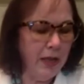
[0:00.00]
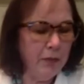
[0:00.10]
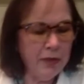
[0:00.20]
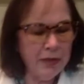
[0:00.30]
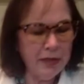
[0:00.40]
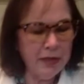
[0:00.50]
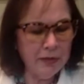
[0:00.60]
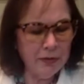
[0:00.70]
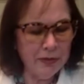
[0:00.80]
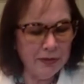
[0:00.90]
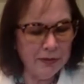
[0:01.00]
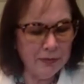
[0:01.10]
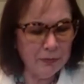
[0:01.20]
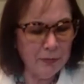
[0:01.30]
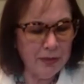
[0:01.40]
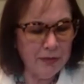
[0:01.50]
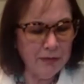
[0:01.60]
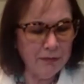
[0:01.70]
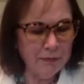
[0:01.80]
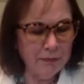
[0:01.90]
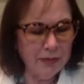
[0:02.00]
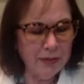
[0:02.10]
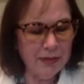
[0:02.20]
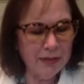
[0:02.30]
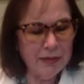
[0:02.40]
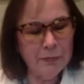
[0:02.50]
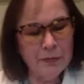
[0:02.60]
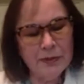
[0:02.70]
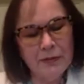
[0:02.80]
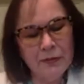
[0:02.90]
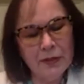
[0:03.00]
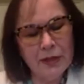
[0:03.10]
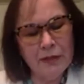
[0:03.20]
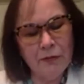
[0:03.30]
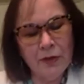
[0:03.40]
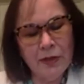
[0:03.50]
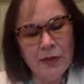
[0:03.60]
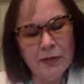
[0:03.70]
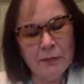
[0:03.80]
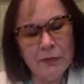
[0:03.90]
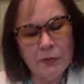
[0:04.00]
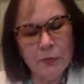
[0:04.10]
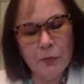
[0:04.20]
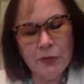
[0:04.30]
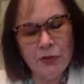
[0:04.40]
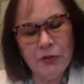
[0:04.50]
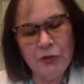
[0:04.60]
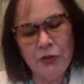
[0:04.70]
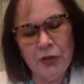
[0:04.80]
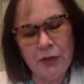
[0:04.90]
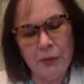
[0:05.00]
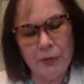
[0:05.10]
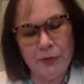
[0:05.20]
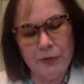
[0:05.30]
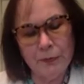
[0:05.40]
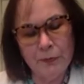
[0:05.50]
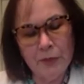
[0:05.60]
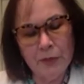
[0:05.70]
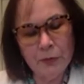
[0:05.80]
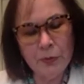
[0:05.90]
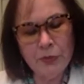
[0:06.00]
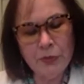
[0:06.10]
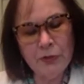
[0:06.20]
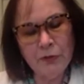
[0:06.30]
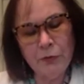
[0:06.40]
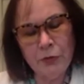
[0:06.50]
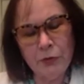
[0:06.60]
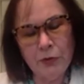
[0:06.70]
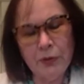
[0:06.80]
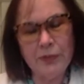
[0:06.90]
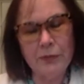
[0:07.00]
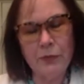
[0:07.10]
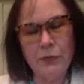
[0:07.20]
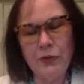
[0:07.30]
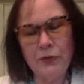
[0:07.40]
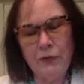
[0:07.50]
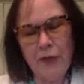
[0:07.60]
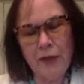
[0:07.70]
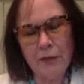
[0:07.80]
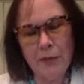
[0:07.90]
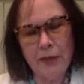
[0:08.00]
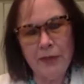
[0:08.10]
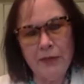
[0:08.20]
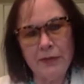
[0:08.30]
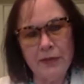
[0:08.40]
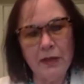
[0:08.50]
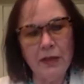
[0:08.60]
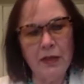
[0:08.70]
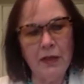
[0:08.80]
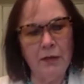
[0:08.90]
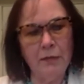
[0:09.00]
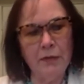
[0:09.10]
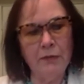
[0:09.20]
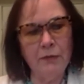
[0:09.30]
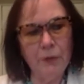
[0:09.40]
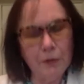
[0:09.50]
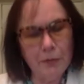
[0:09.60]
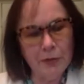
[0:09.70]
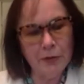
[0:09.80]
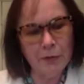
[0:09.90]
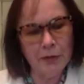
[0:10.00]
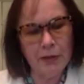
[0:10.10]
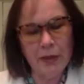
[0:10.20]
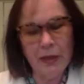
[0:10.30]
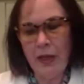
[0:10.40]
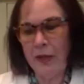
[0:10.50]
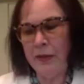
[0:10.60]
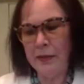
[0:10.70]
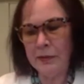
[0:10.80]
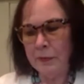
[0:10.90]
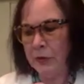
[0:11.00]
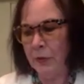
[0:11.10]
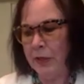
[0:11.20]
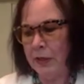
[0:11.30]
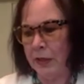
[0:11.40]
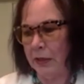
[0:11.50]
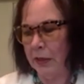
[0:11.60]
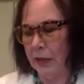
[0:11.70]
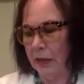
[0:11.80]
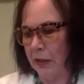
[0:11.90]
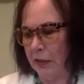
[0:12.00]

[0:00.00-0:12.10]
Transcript: And one of the other things, writing, not specifically for kids, but switching genres, switching from journalism, which is fact-based, inverted pyramid, and that's my training.